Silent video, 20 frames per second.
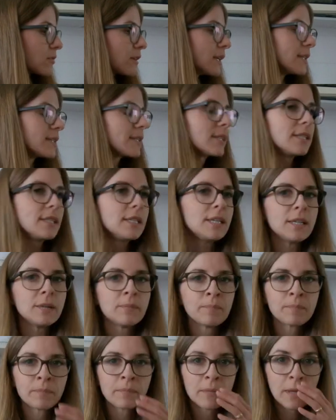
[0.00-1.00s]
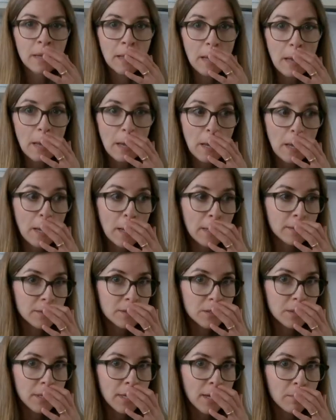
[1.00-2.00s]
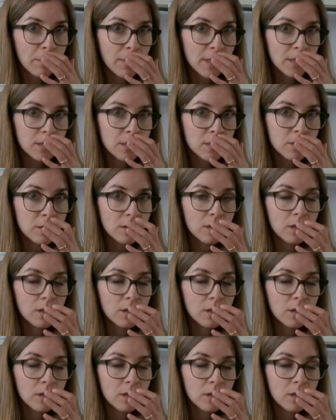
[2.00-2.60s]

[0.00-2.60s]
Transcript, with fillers: green tea. And today my